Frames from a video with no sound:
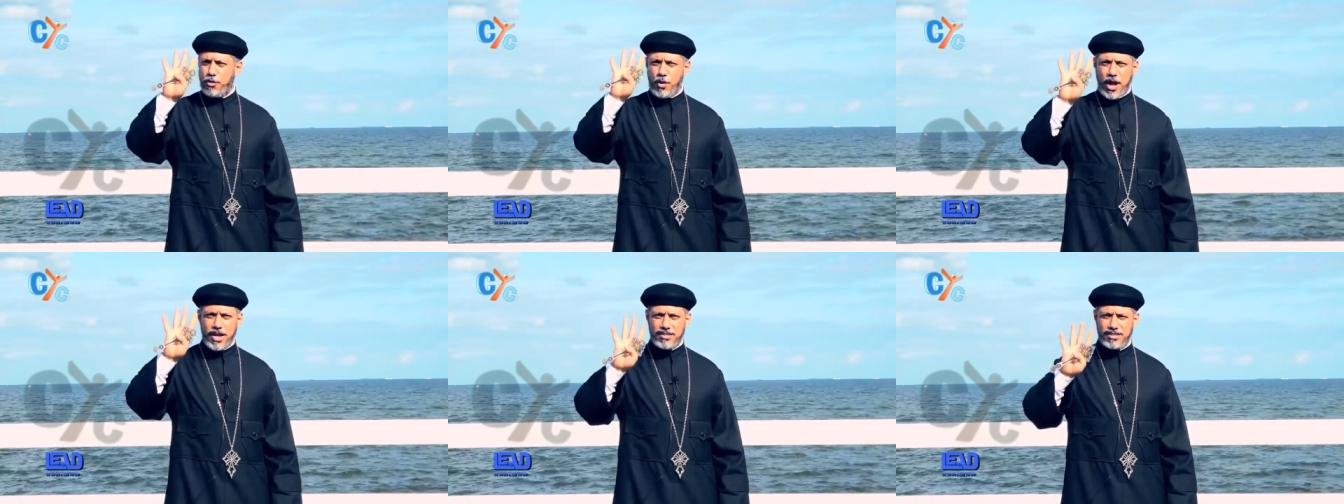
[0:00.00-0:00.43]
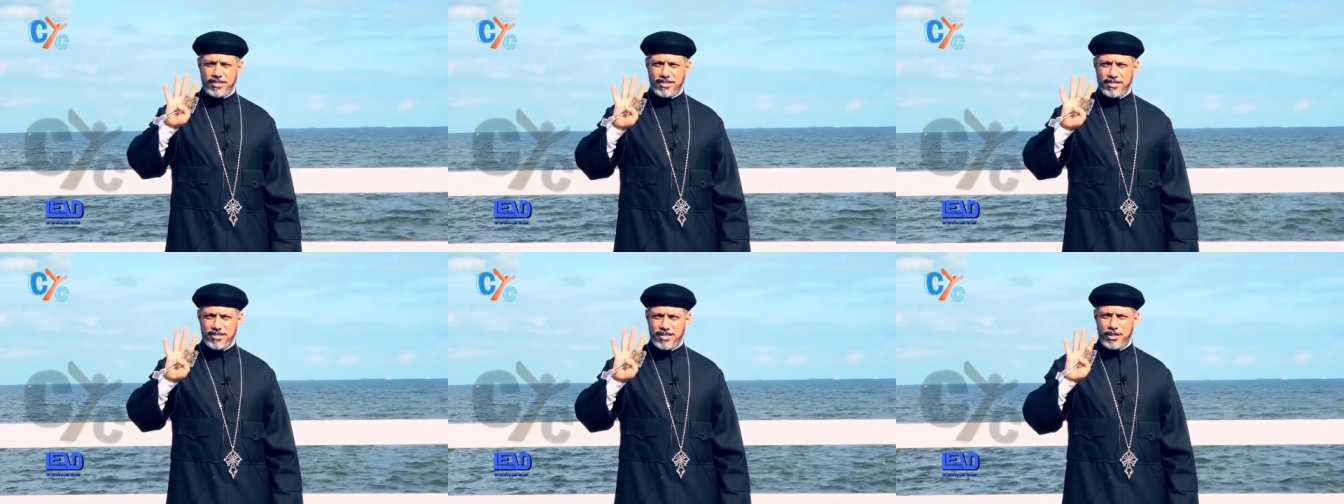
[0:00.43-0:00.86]
ways.
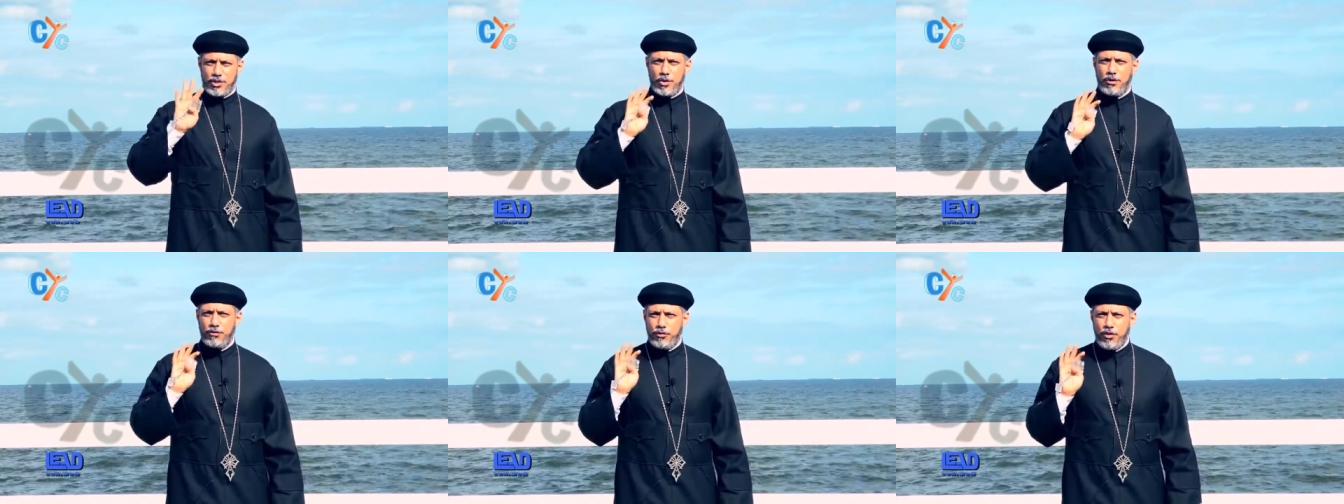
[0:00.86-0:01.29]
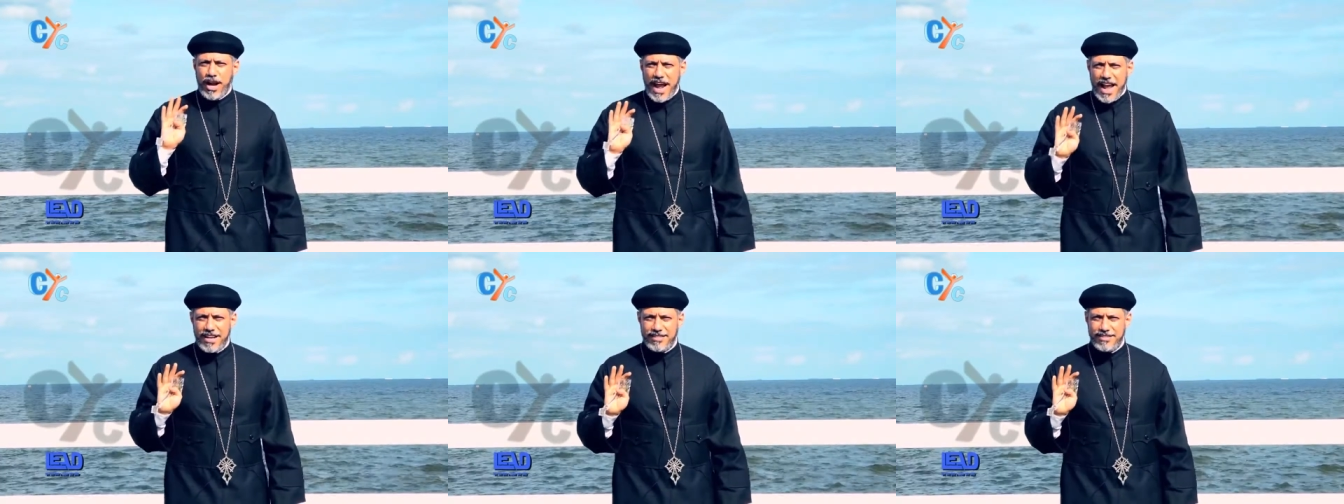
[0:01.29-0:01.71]
It's called four
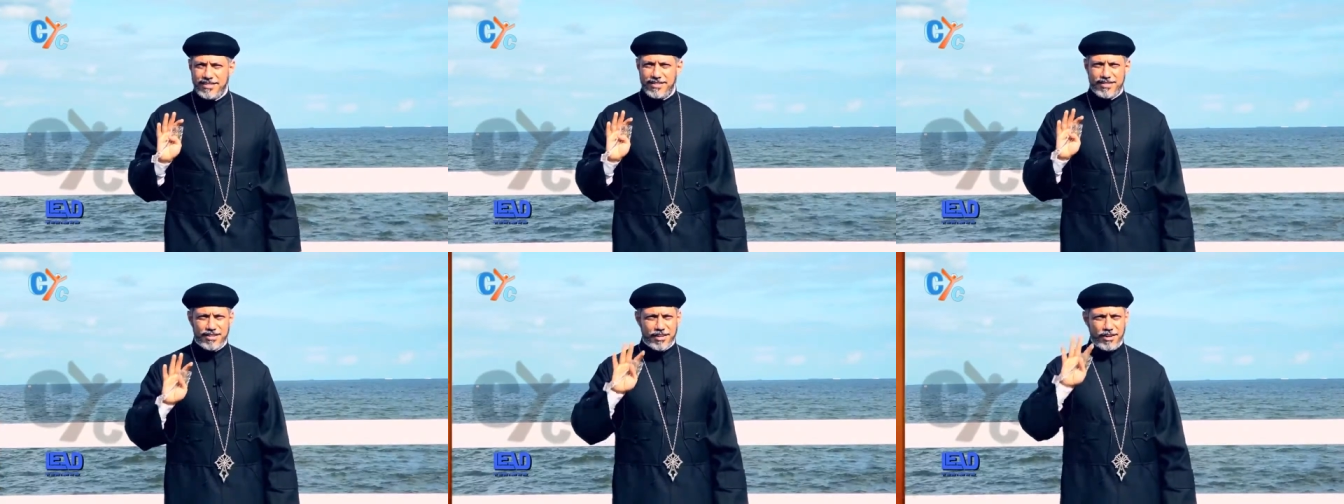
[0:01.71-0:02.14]
A's.